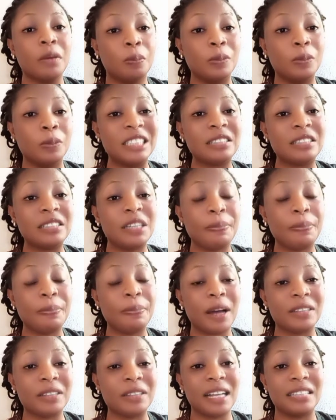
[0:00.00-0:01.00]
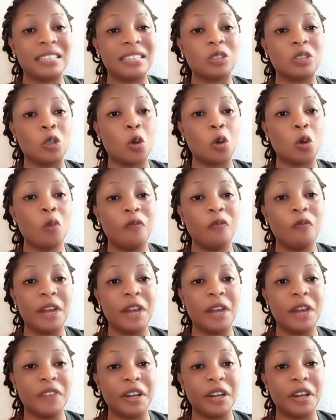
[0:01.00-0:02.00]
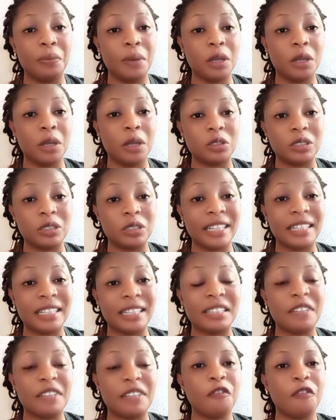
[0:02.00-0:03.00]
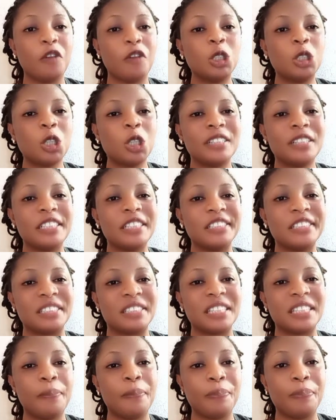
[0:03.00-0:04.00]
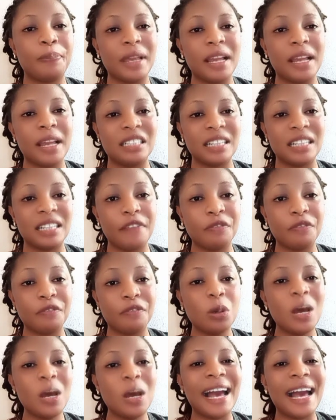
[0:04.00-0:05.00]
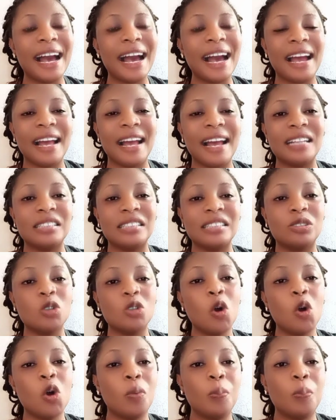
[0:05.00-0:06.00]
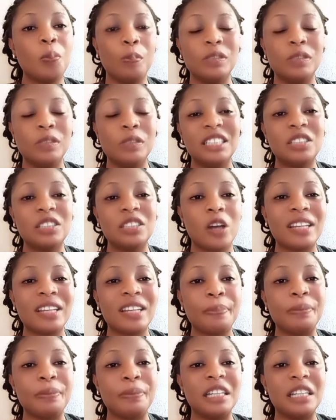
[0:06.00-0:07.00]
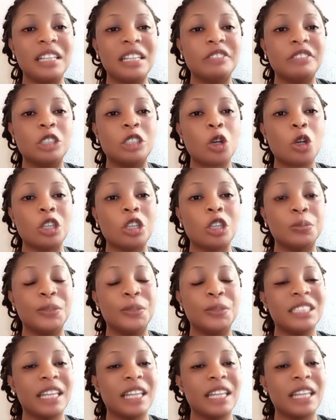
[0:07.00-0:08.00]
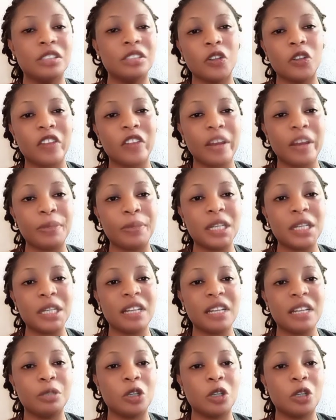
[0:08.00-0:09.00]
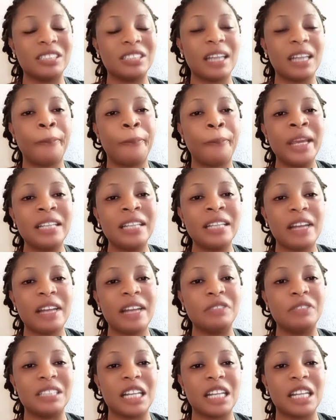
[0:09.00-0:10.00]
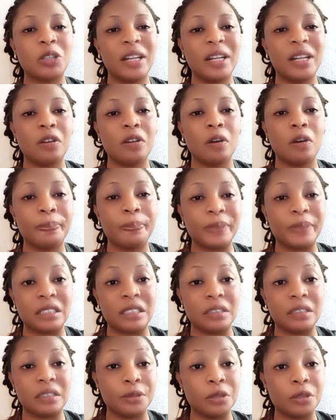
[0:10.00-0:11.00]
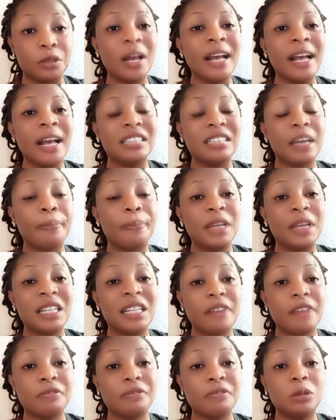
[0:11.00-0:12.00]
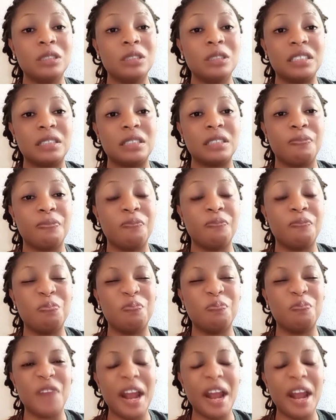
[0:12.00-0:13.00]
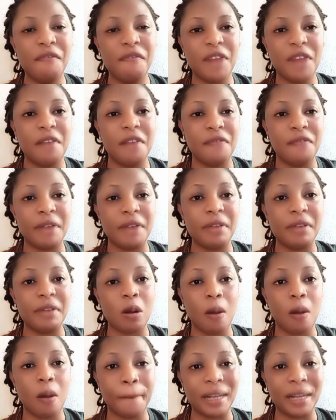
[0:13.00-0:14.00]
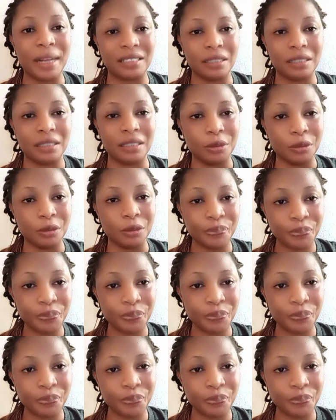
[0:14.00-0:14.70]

these three powders go very, very well together. They function in the same pH level, and no, this other pH level is not going to bring down the other pH level, because their pH level is actually compatible. Their pH level is very, very, very compatible.